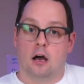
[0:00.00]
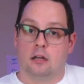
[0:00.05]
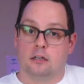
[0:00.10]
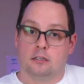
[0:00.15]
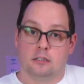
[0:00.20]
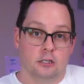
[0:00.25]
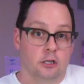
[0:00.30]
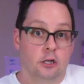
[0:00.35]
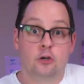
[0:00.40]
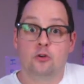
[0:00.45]

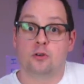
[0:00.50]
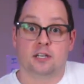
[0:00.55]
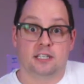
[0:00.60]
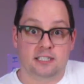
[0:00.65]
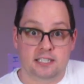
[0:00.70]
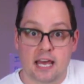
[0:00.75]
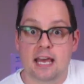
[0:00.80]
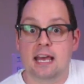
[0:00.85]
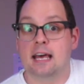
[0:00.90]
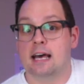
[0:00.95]
Luke
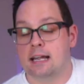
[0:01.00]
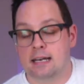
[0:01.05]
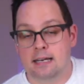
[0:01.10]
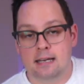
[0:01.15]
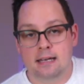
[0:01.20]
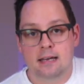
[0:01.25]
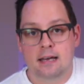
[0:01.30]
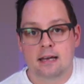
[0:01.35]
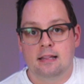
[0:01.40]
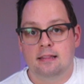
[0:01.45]

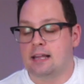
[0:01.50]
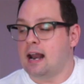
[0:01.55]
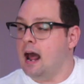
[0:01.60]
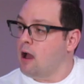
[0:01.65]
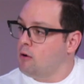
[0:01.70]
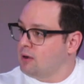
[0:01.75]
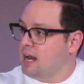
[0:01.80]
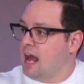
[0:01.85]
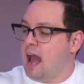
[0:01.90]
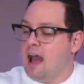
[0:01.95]
10, then
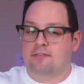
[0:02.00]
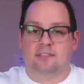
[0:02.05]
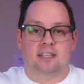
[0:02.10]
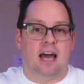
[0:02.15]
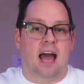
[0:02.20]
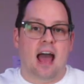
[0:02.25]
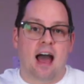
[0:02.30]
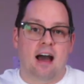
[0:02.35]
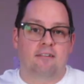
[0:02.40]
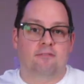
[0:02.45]
I would have to
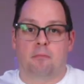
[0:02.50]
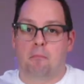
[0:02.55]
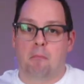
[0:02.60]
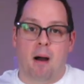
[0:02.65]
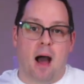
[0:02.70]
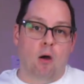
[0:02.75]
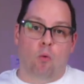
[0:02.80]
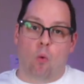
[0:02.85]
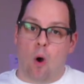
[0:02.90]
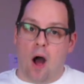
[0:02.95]
have
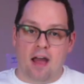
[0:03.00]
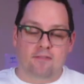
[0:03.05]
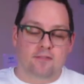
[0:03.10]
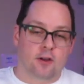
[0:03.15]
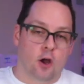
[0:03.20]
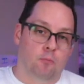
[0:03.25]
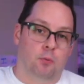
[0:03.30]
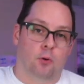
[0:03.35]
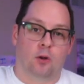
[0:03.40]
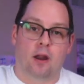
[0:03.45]
my wife
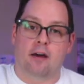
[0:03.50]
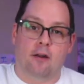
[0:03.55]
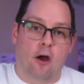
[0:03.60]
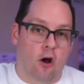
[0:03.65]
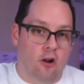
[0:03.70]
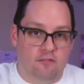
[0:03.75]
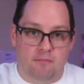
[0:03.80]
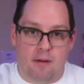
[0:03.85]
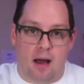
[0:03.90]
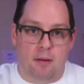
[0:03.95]
go pull out
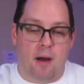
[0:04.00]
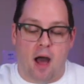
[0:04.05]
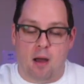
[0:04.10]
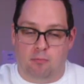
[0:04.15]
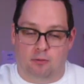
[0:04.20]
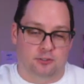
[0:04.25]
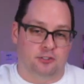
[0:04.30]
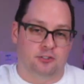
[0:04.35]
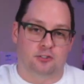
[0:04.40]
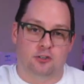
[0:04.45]
all of my
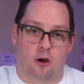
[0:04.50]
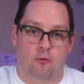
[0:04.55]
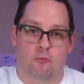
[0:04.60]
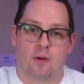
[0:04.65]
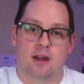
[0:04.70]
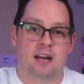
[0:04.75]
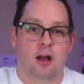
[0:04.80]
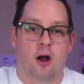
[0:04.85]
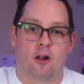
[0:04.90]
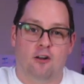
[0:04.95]
Bibles and start
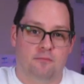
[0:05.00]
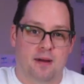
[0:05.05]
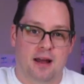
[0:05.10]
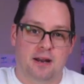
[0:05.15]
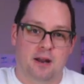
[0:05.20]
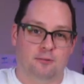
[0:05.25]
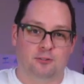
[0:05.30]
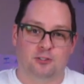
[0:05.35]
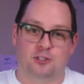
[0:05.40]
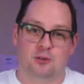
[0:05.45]
reading all of my
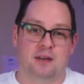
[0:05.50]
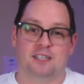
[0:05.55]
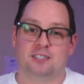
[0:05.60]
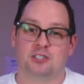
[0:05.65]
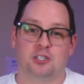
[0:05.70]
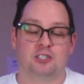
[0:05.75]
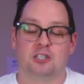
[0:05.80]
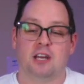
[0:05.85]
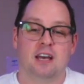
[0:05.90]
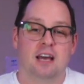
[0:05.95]
notes to me. It's
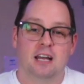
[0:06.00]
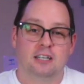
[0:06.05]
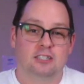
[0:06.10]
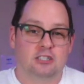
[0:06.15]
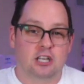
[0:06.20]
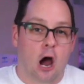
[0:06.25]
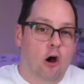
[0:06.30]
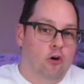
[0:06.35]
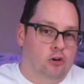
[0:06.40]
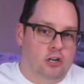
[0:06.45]
just
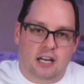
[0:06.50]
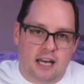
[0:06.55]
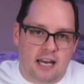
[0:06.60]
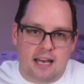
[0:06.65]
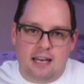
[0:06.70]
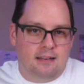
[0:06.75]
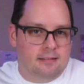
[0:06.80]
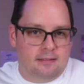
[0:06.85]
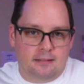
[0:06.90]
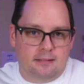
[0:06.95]

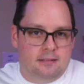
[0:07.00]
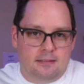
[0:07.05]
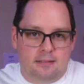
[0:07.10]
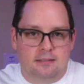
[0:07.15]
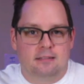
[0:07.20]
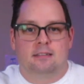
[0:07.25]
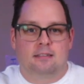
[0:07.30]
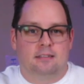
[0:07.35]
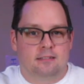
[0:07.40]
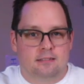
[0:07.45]
totally
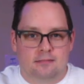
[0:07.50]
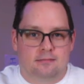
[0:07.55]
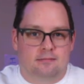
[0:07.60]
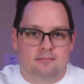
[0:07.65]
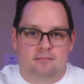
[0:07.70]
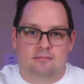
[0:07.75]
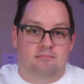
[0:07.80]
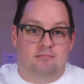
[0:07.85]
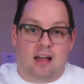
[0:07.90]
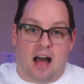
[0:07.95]

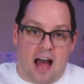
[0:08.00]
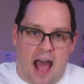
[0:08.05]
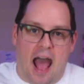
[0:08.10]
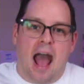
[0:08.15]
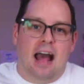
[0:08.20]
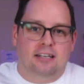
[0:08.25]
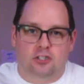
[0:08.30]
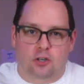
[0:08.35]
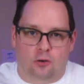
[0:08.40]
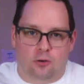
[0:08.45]
a
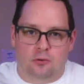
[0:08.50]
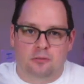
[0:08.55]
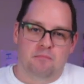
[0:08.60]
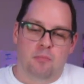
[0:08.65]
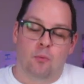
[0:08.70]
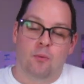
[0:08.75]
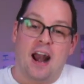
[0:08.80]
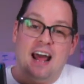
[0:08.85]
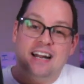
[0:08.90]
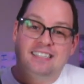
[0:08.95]
hassle.
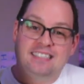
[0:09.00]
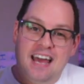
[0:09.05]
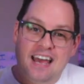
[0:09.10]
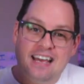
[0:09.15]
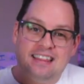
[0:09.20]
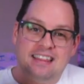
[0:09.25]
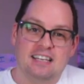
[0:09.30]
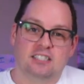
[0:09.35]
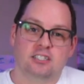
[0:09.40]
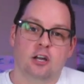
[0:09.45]
But when I
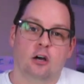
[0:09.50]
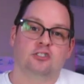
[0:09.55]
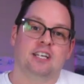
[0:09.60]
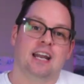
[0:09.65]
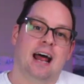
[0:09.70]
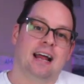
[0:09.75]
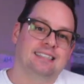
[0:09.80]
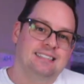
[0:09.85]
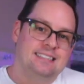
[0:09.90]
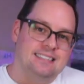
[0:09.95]
take these notes
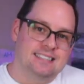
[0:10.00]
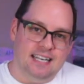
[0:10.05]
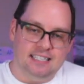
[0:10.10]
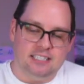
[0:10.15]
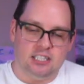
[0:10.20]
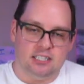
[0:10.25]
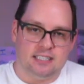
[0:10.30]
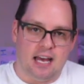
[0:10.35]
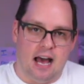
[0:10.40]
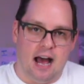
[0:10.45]
and I
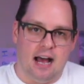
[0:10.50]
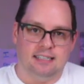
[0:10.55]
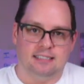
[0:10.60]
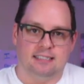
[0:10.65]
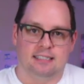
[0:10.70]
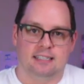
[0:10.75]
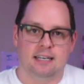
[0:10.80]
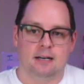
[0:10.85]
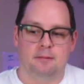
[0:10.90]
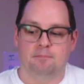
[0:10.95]

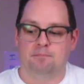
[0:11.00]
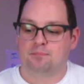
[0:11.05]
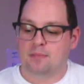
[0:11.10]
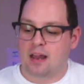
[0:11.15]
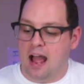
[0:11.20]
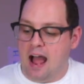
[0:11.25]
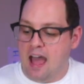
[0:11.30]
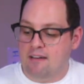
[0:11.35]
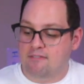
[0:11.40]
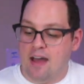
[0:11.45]
digitize them,
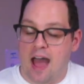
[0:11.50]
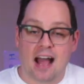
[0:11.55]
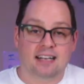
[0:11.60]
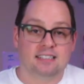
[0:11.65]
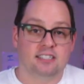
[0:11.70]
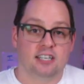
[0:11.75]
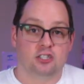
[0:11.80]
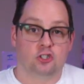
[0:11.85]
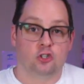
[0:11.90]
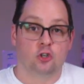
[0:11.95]
I have
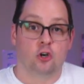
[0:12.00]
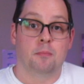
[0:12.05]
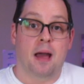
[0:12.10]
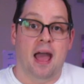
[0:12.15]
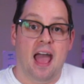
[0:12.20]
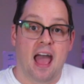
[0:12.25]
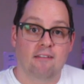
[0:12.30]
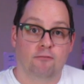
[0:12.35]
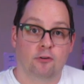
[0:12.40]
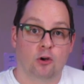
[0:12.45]
access to them
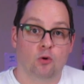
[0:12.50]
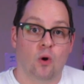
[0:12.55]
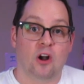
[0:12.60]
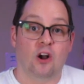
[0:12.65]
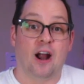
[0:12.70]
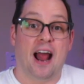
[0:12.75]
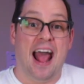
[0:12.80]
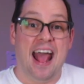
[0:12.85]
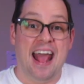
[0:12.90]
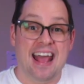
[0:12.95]

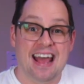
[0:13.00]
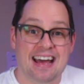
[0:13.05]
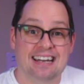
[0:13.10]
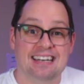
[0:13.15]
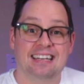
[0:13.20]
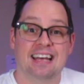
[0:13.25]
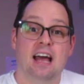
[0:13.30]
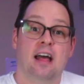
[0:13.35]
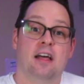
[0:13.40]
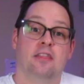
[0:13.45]
everywhere
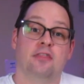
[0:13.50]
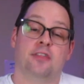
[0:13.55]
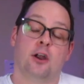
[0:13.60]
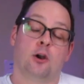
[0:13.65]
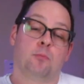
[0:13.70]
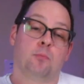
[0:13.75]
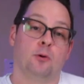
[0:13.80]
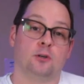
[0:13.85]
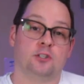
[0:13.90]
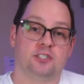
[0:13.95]
and
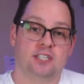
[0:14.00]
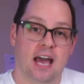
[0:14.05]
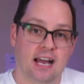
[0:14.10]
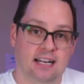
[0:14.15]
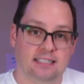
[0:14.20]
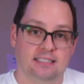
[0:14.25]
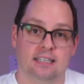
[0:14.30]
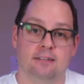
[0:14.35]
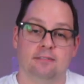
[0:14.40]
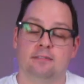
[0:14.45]
they're
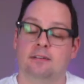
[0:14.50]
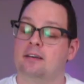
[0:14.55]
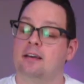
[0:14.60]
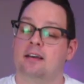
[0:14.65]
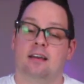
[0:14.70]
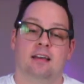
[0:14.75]
protected.